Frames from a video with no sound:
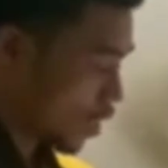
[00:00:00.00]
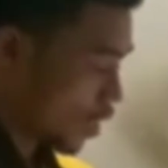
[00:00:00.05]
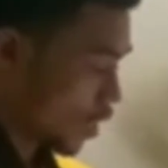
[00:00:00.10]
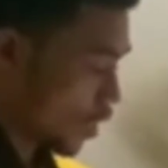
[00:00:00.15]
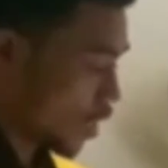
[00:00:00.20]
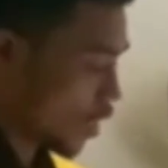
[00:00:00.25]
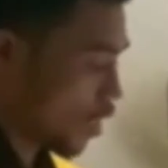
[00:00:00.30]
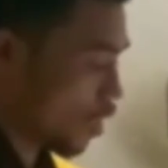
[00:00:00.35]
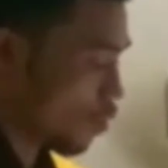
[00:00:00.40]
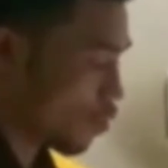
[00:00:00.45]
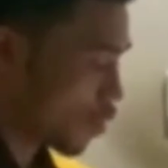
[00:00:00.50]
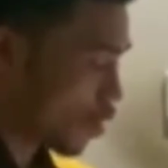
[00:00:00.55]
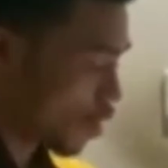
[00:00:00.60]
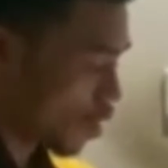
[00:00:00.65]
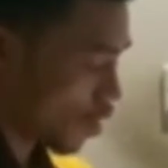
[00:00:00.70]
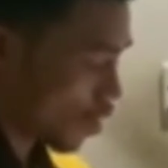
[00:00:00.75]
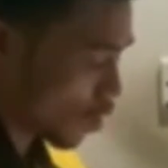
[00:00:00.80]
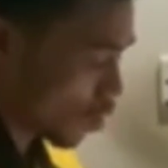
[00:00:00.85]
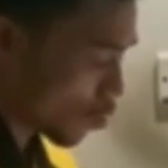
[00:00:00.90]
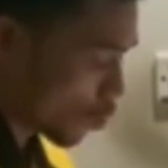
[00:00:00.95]
And then
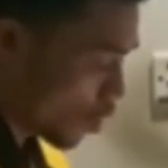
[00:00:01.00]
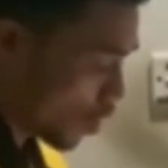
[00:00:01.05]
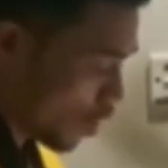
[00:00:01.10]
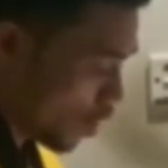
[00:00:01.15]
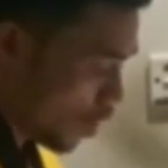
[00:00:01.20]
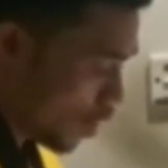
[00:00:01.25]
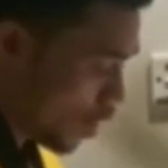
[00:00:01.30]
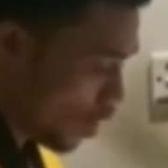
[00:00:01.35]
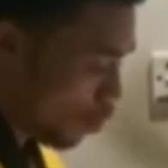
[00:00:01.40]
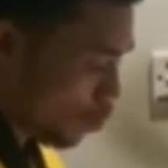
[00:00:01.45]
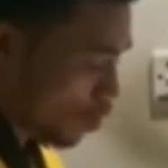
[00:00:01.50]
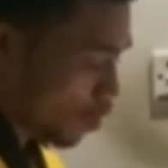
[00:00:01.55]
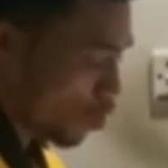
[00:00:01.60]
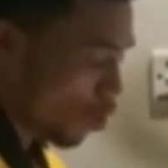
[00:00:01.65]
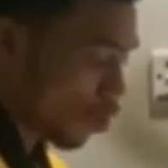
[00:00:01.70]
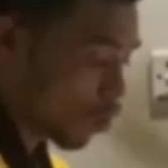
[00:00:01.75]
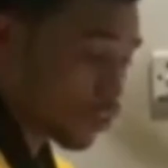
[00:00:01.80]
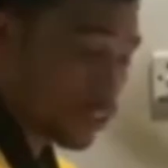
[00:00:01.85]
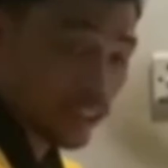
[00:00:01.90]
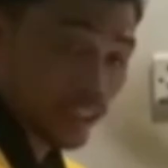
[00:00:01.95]
after we done with
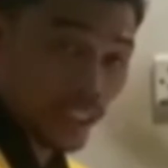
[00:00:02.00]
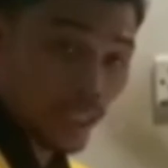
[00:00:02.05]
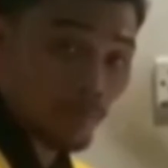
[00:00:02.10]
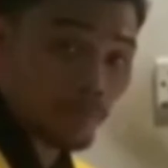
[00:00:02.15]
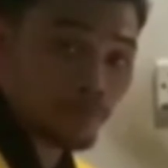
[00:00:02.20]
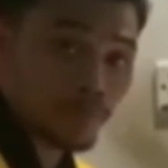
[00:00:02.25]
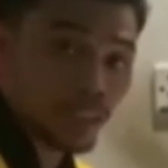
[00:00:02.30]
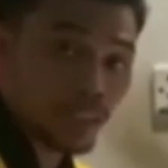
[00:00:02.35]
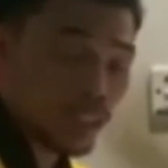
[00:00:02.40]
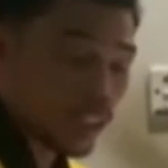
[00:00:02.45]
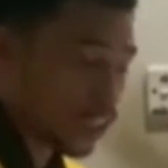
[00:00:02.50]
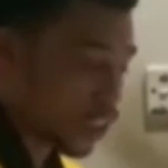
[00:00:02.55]
all the steps,